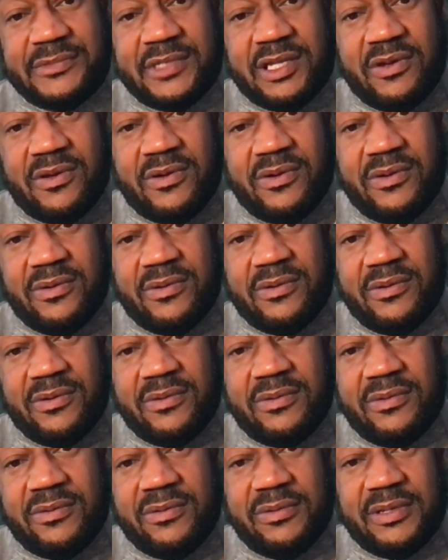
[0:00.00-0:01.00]

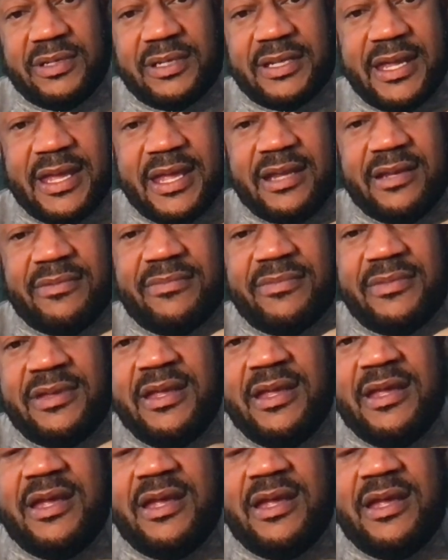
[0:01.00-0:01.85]
Oh, look at him.